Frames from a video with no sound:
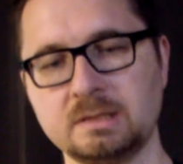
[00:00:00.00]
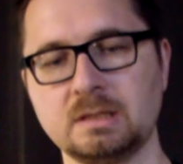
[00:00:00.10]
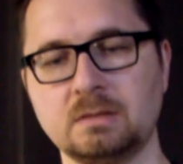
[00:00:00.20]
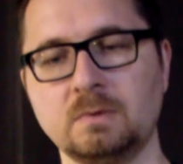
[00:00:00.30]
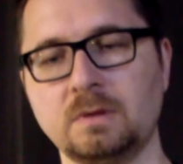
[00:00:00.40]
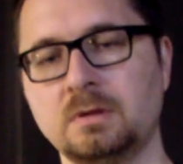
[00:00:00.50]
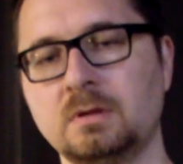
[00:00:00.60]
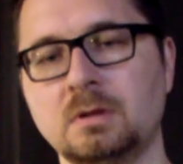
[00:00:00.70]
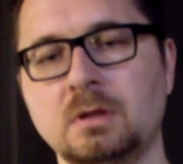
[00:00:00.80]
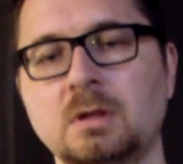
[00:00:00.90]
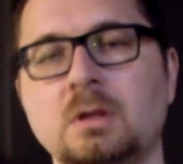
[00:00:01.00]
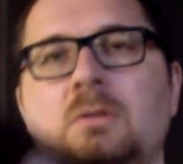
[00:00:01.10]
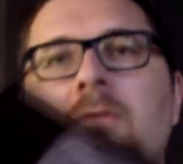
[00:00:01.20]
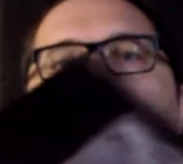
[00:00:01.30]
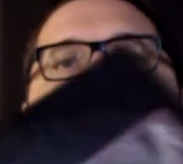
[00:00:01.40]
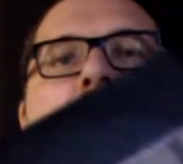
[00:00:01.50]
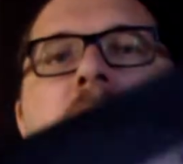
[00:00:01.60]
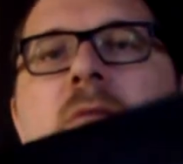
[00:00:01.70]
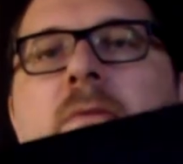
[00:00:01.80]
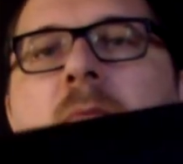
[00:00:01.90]
done with two
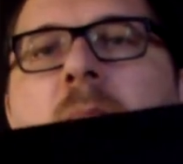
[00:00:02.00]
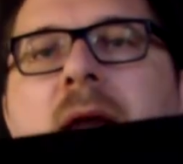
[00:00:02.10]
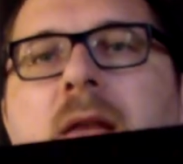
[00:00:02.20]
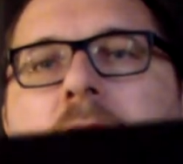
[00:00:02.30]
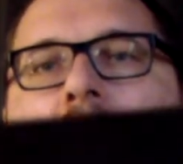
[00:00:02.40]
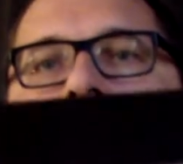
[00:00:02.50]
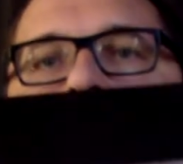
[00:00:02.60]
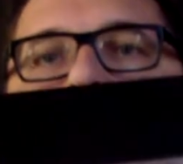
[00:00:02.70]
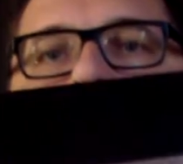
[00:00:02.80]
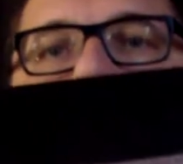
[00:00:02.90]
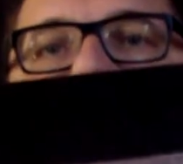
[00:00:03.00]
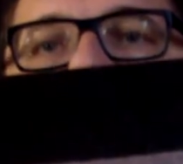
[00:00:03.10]
photos of the band, so you can see her